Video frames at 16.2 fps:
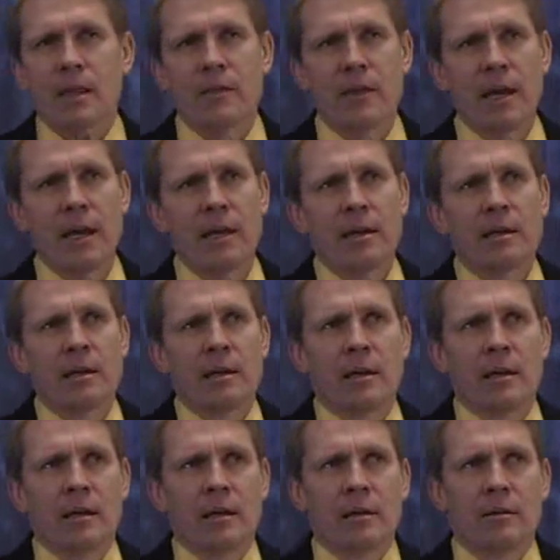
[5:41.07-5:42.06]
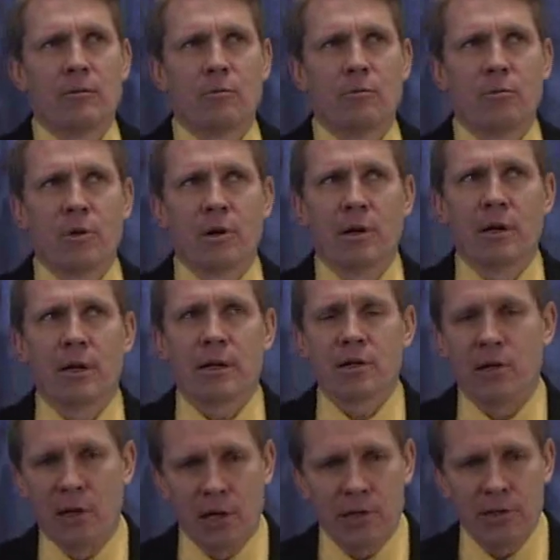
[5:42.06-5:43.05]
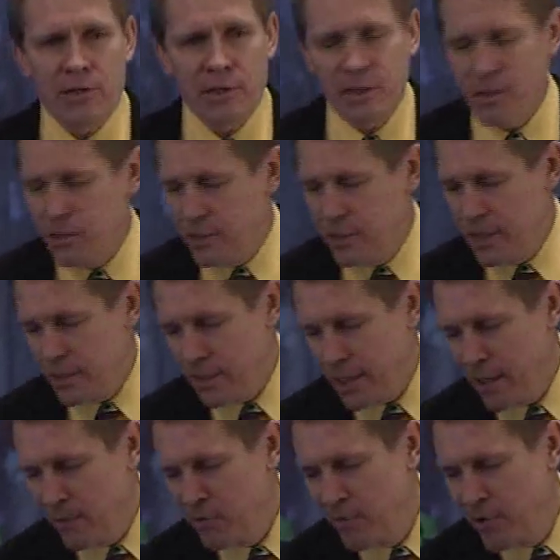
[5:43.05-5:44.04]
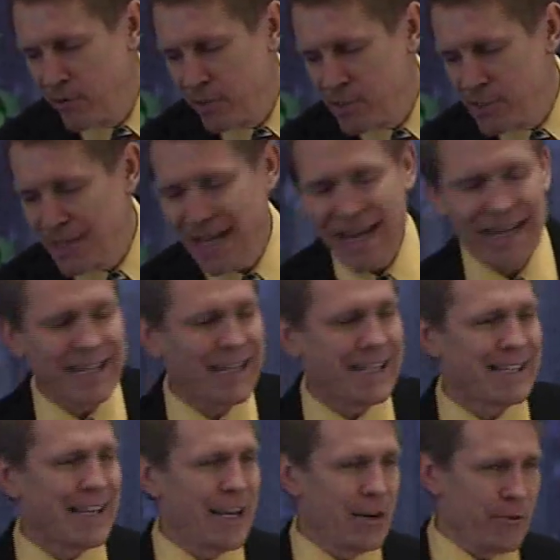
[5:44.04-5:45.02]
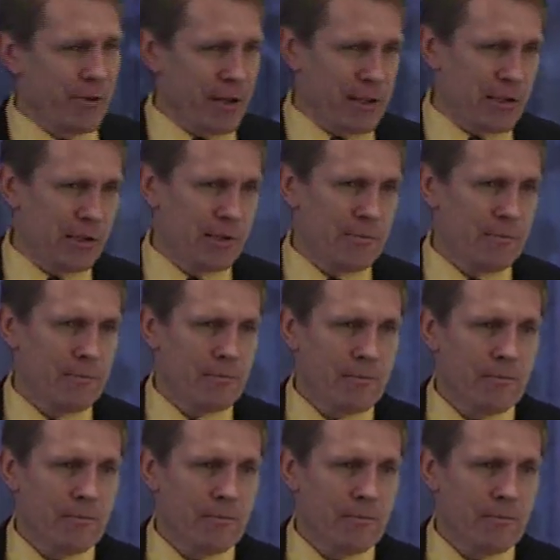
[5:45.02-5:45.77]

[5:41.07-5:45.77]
They were a cult. They came to be known as the Alexandrians.